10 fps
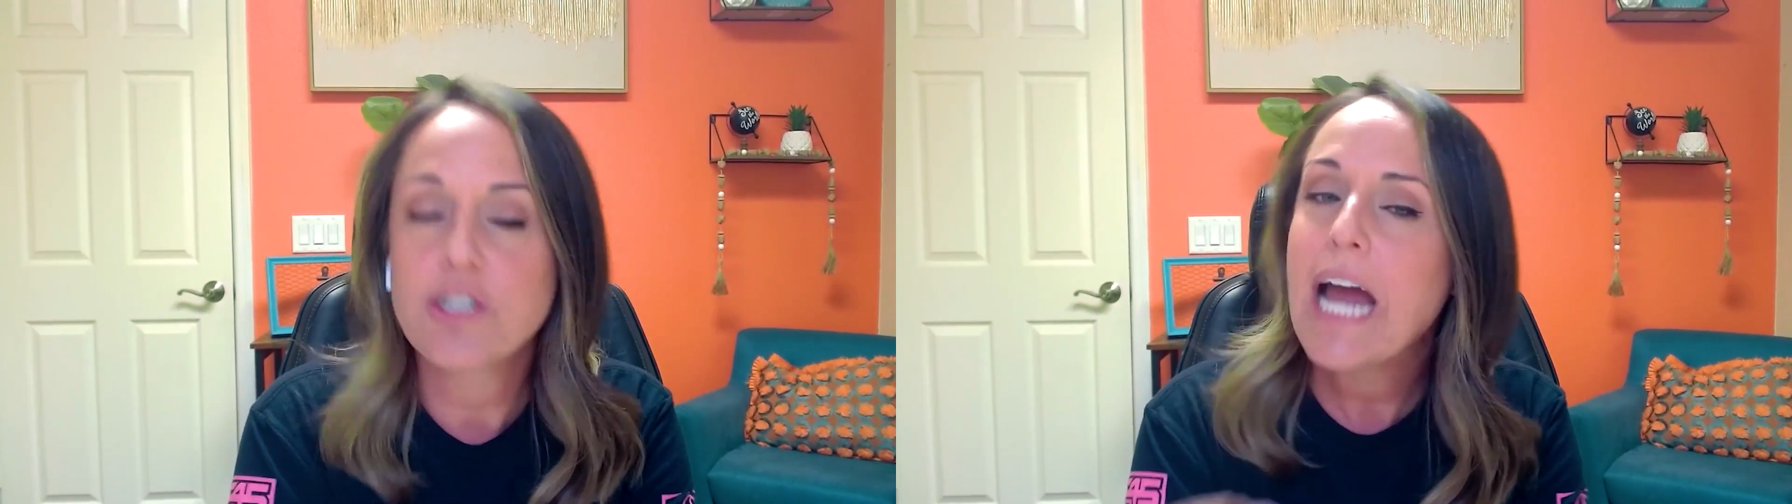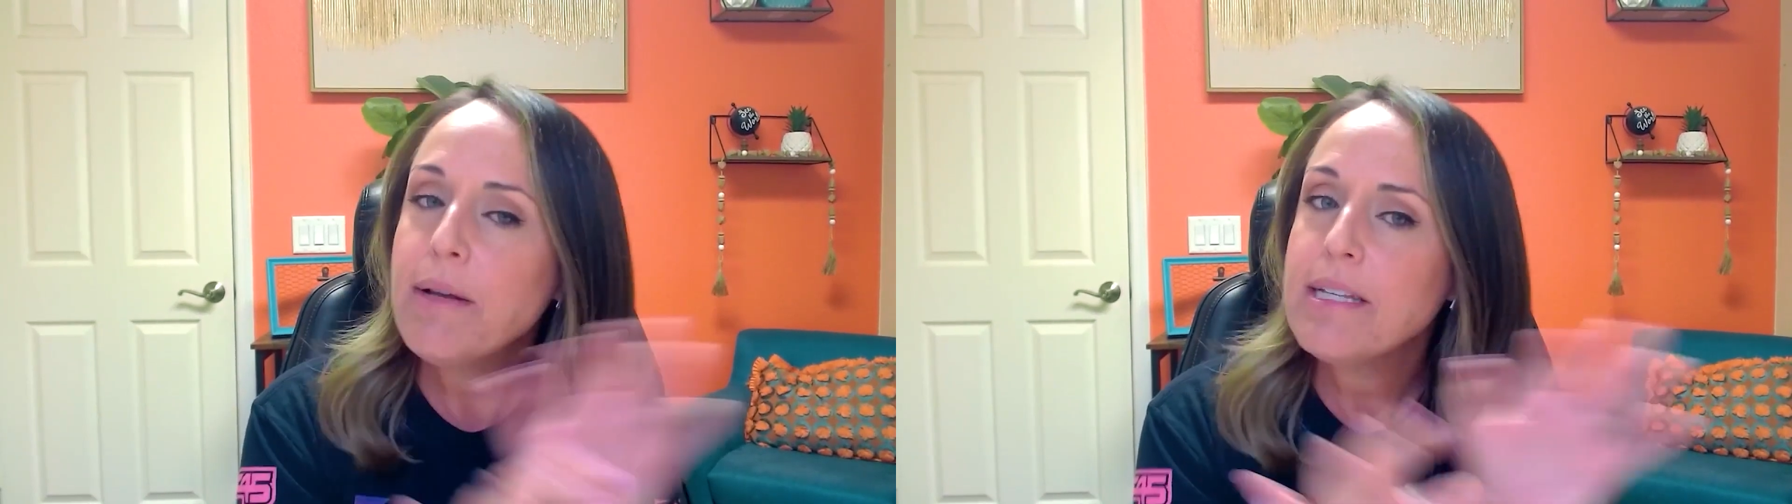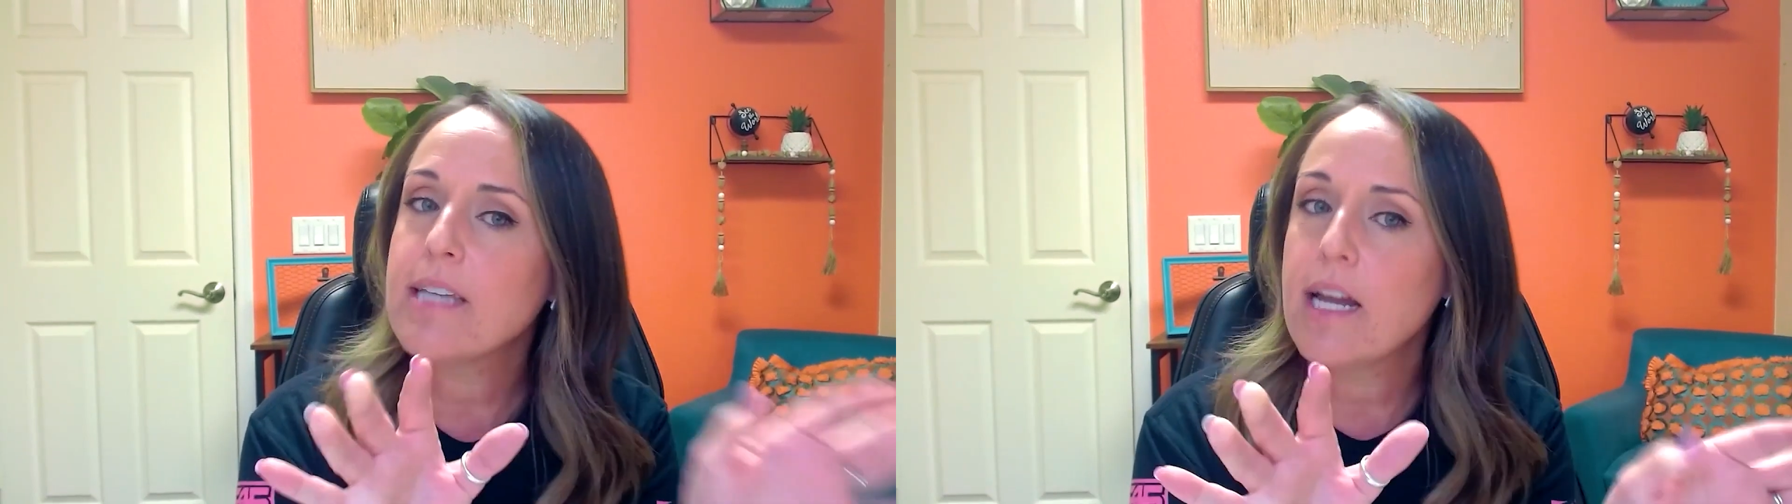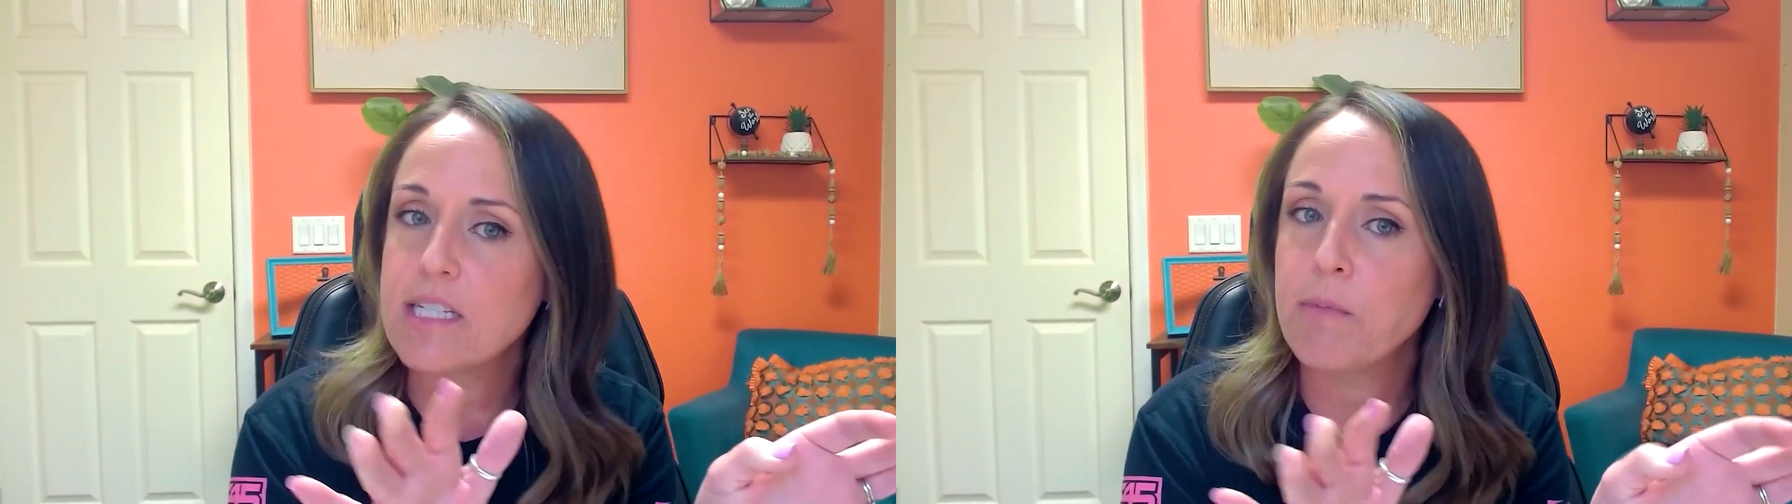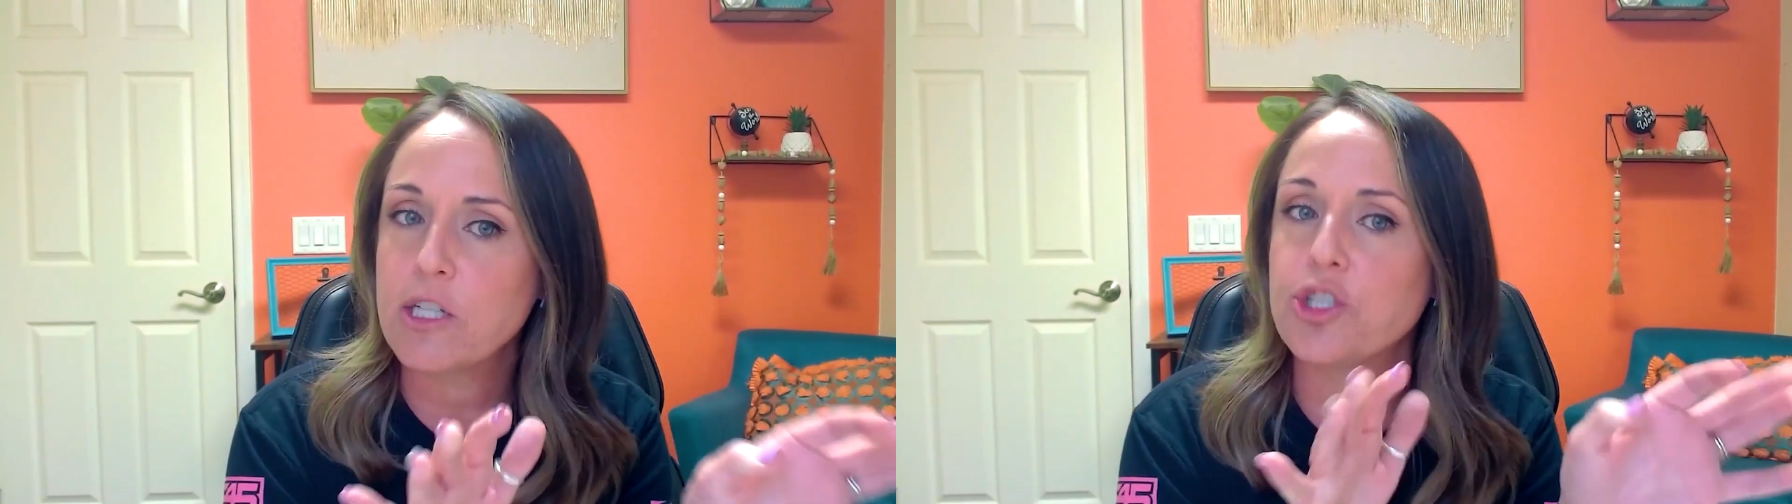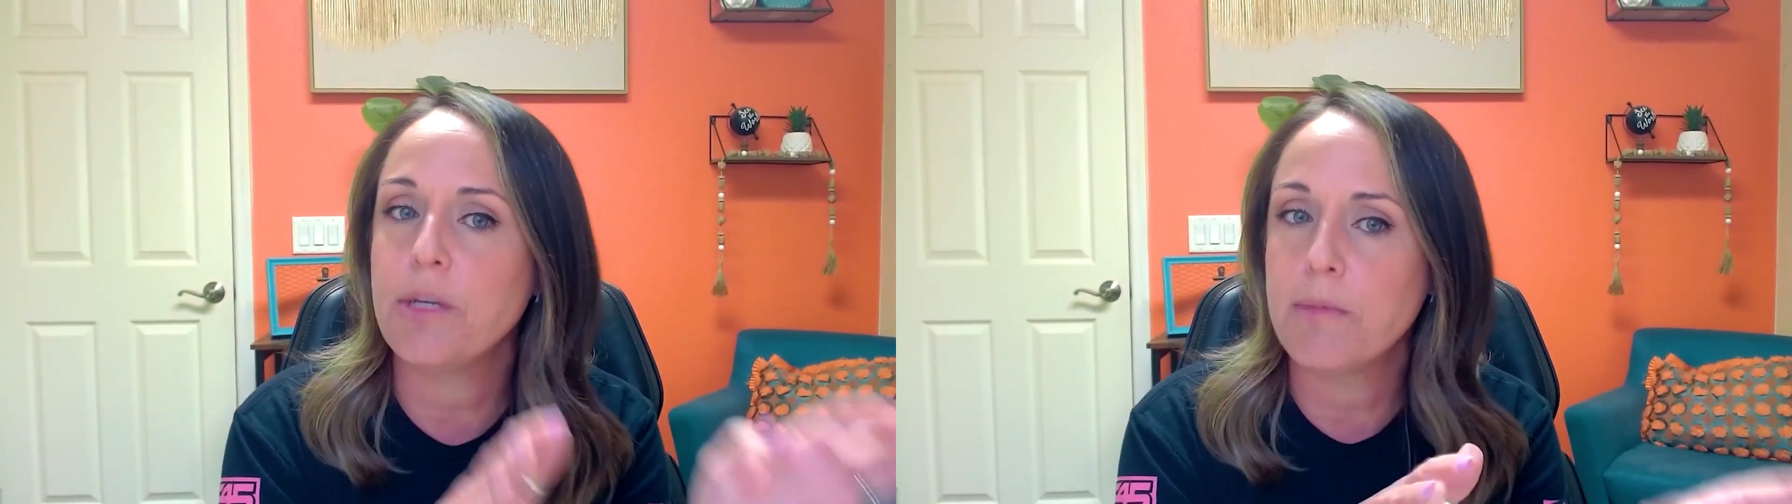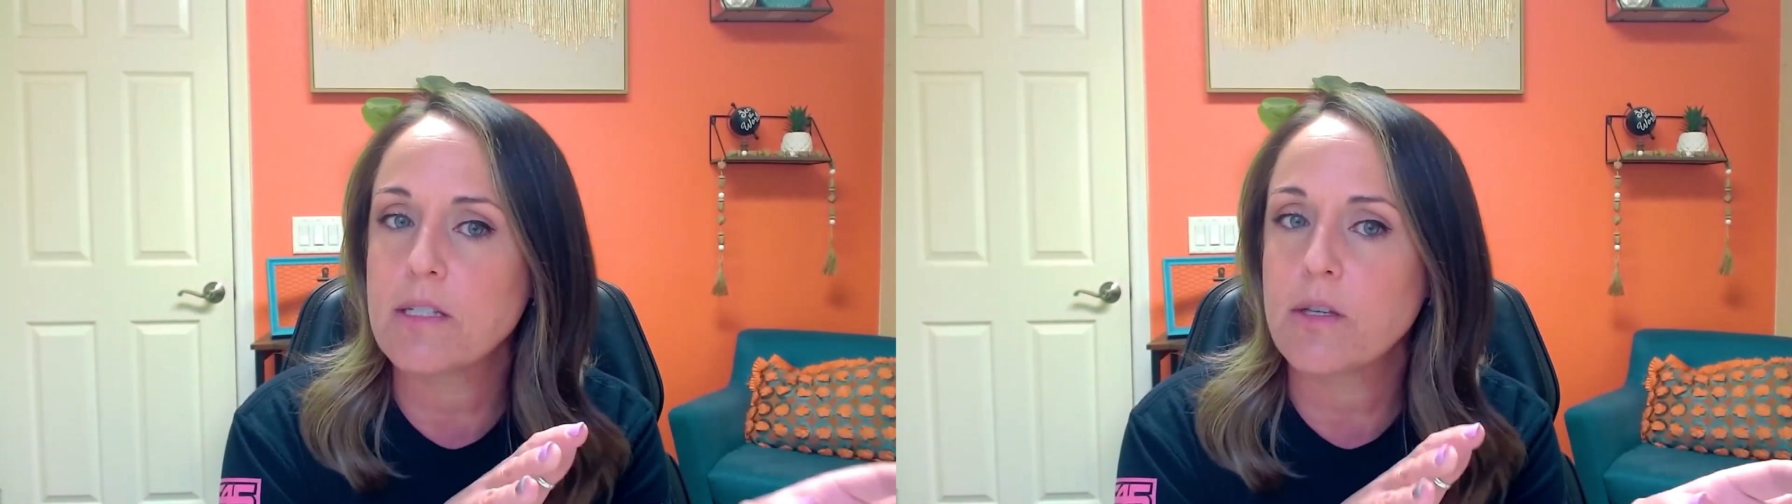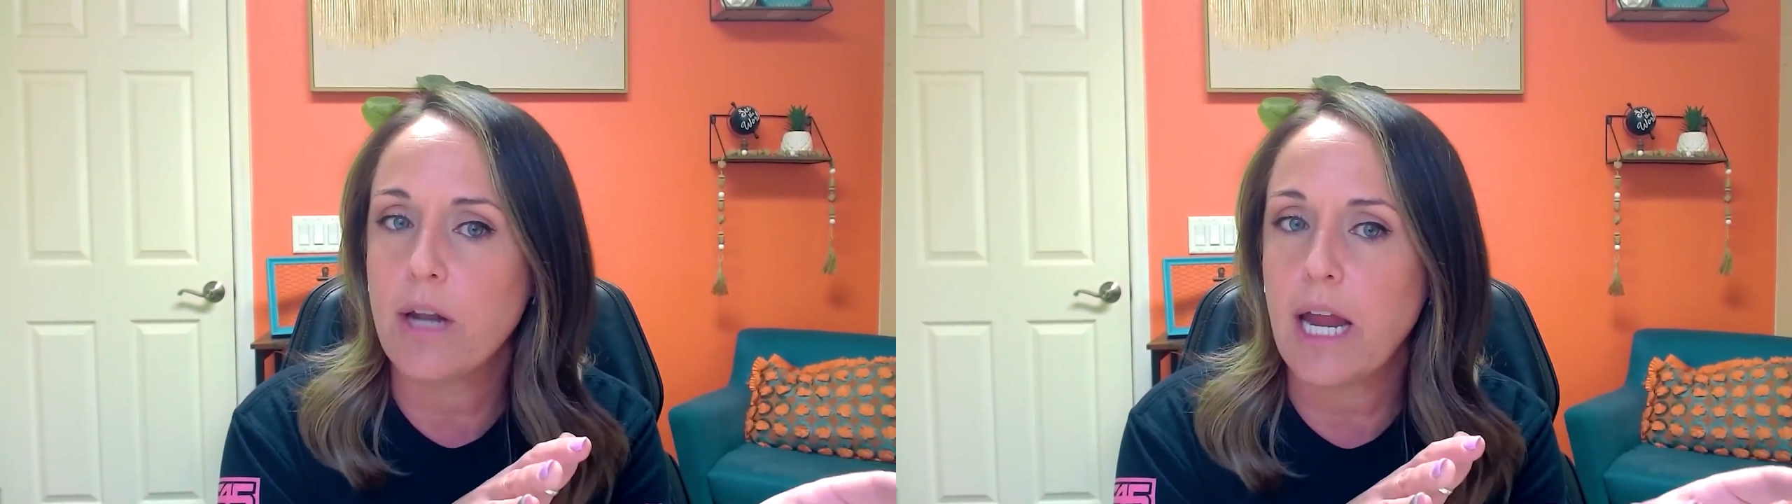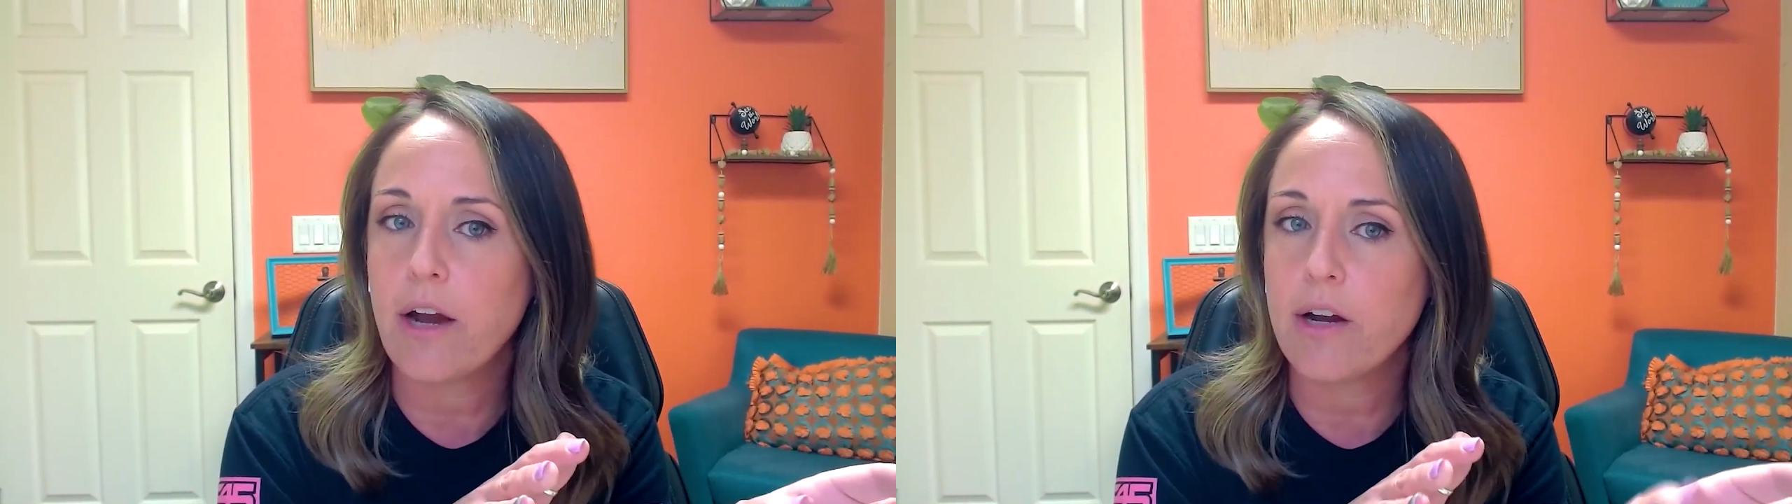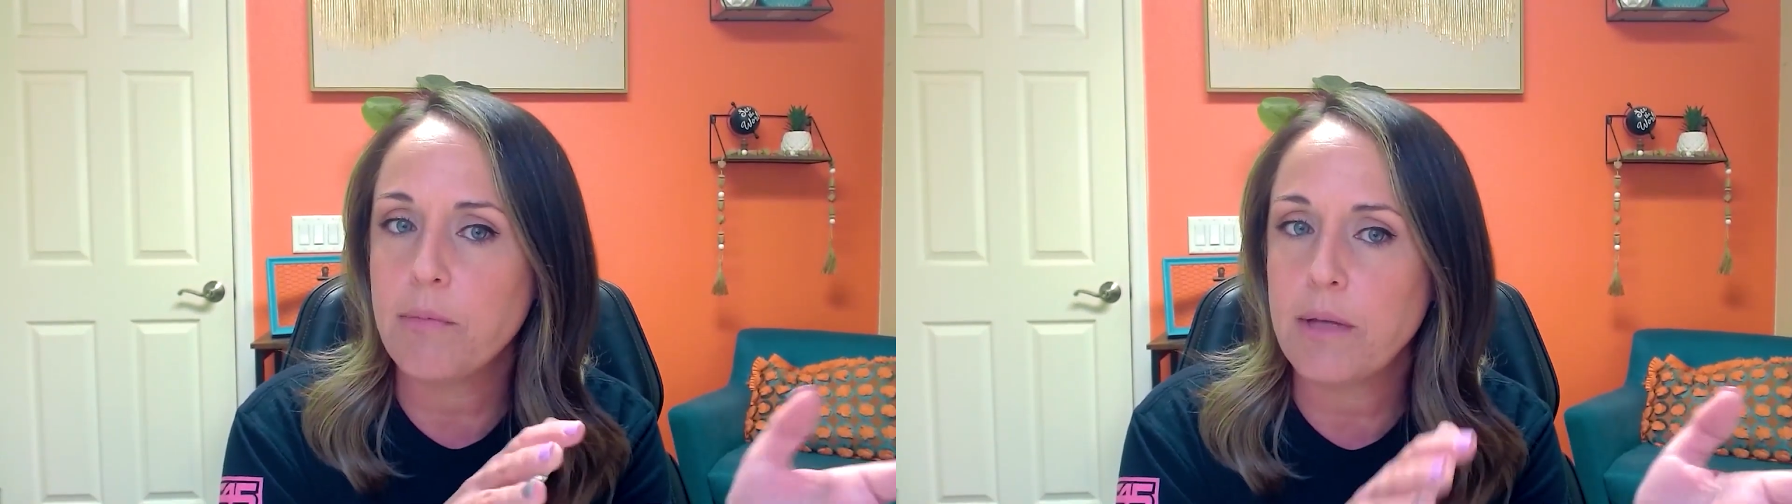Now it's not as much she must go to Erin,